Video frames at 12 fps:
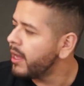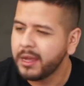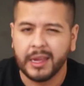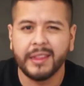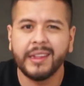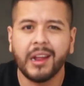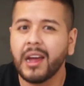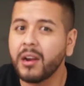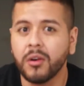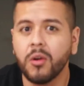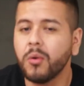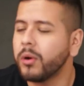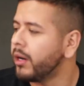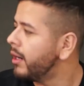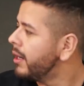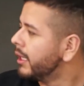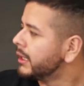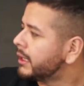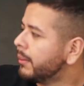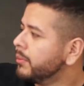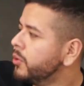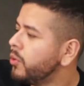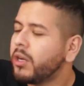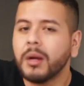And then out of nowhere, some
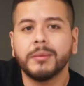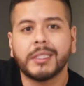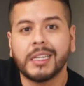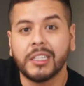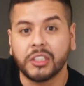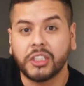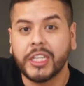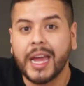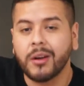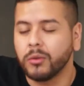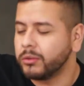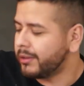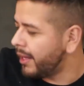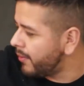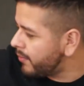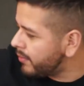dude comes out of the shadows. Like,